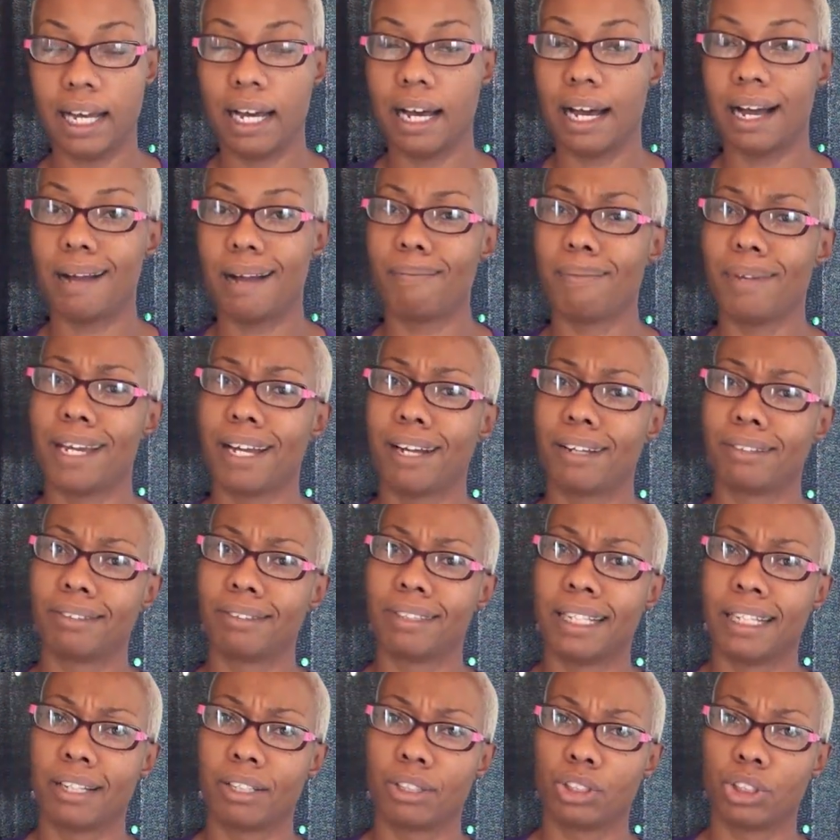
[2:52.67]
I'm now
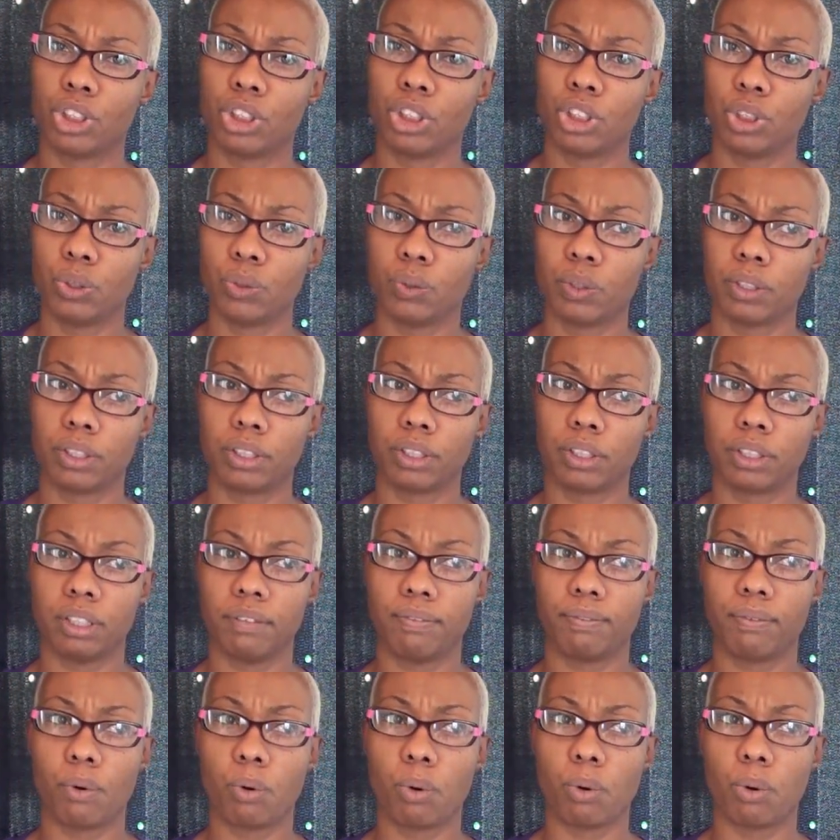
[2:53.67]
down to a
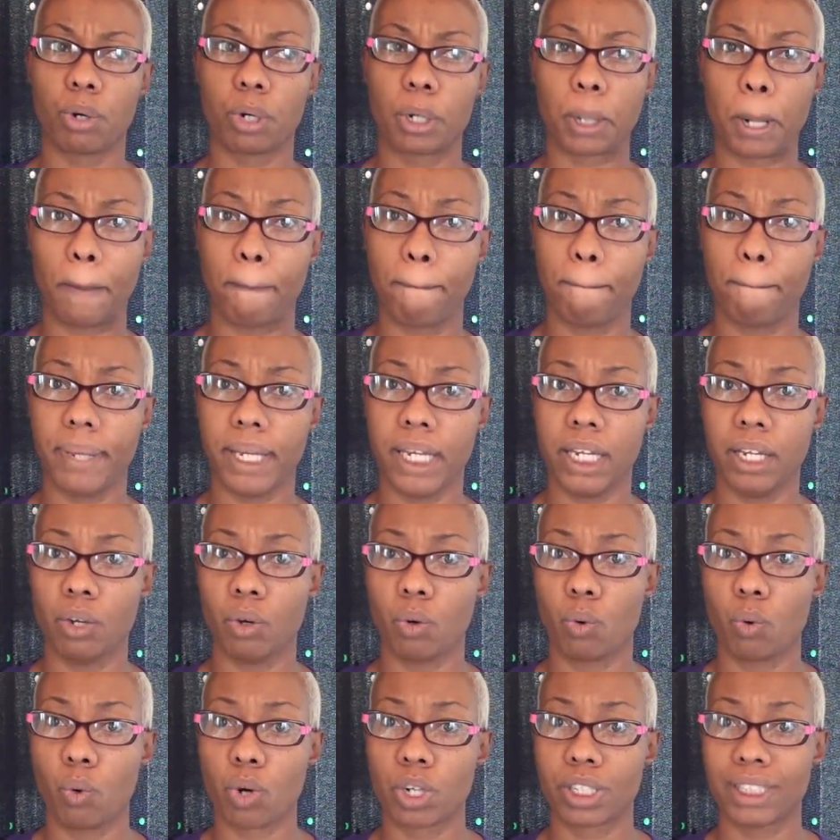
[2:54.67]
34 B
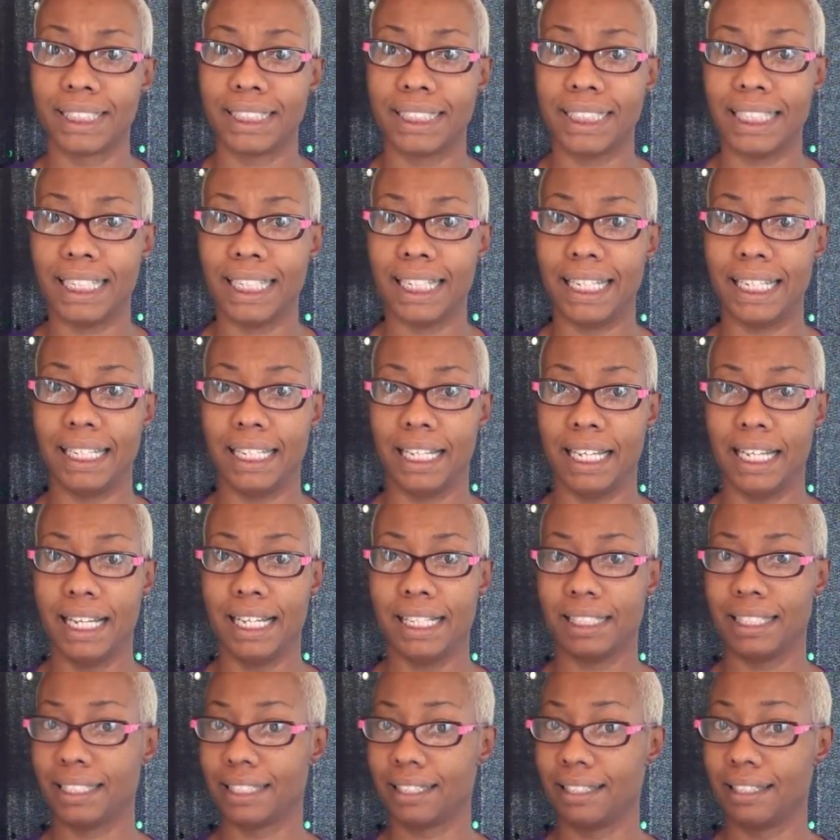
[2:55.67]
or C.
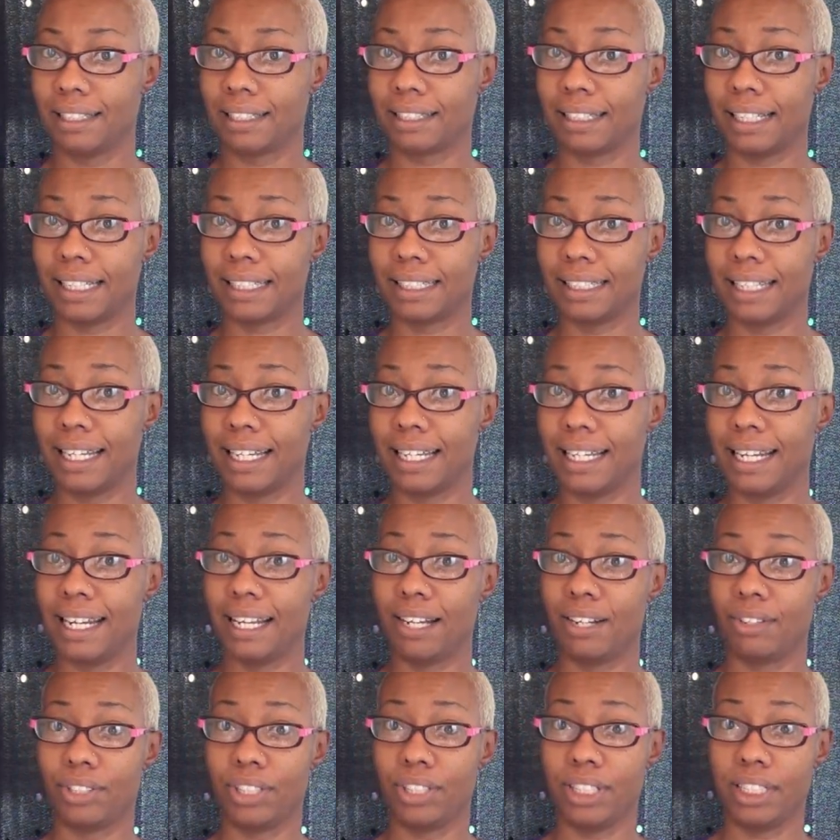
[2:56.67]
Doesn't look like that
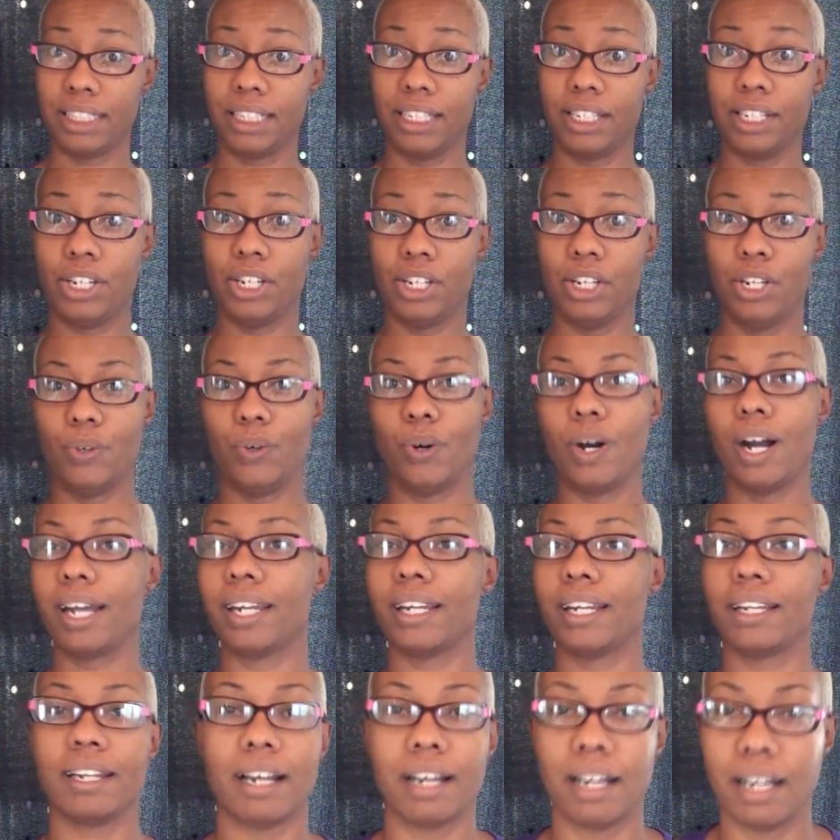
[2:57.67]
now, does it? No, I
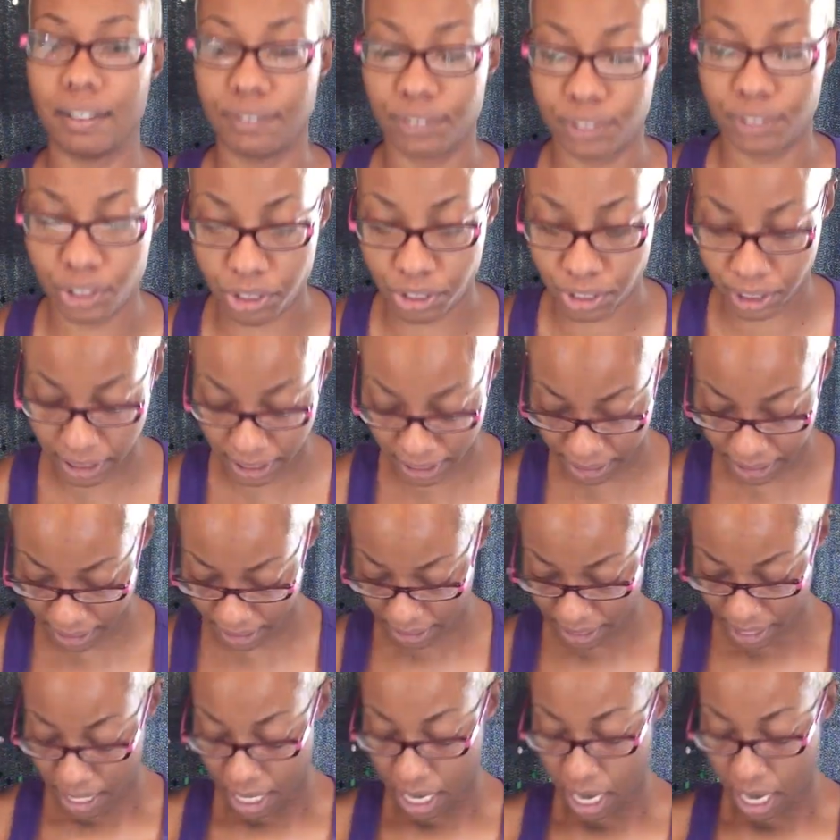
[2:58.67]
did not have surgery, guys.